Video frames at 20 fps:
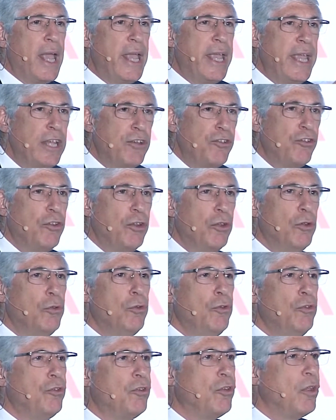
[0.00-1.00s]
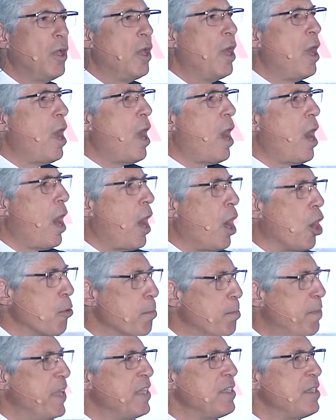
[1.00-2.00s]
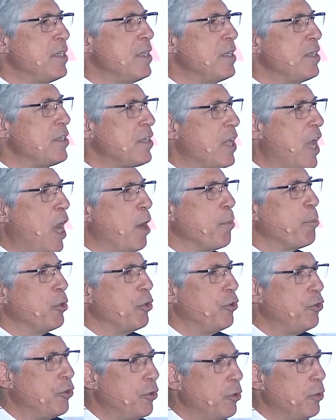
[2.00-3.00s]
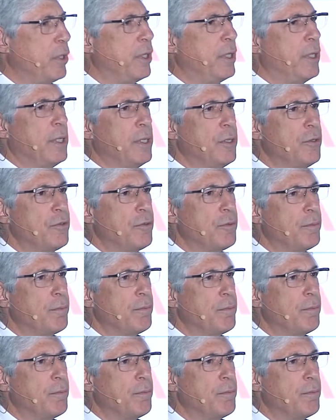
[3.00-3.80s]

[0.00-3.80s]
issues are business opportunities.